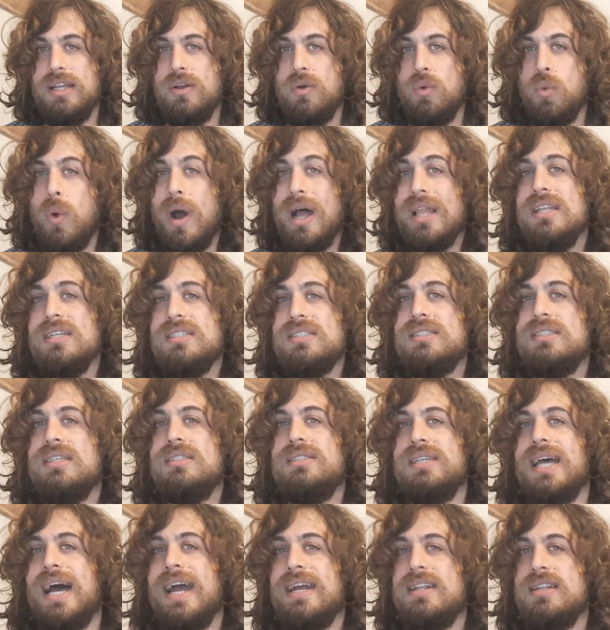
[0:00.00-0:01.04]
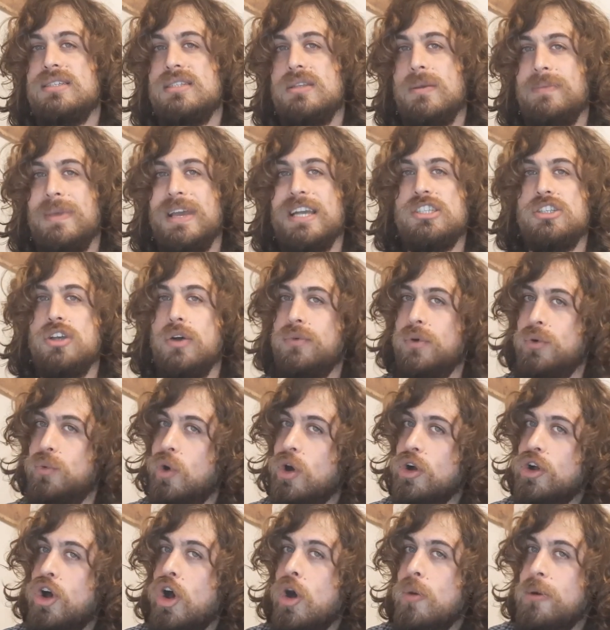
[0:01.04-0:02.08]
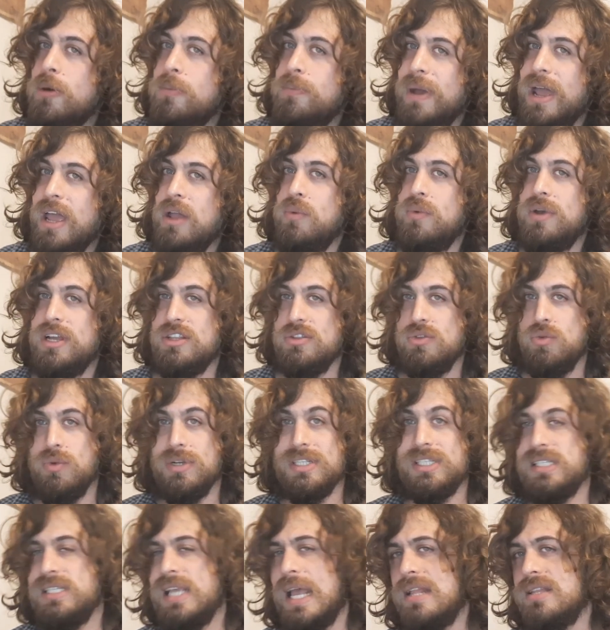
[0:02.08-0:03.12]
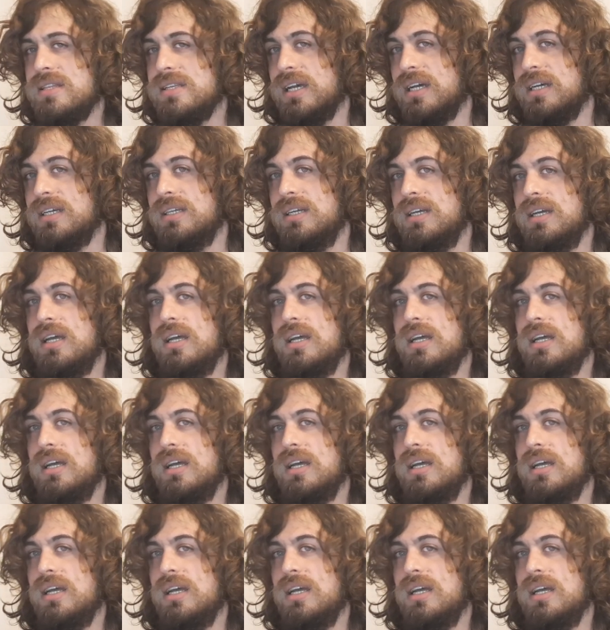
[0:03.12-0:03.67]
While its design is a mix of a rockhopper penguin with Santa,